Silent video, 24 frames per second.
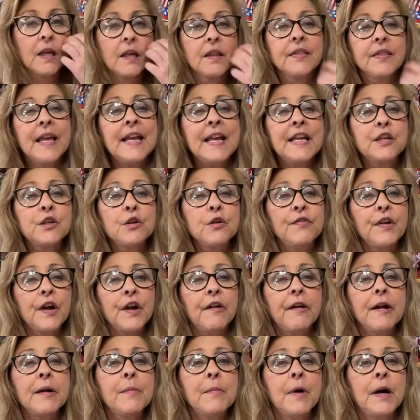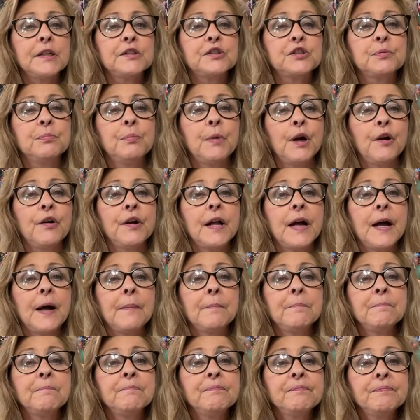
Thank you very much, Myrna.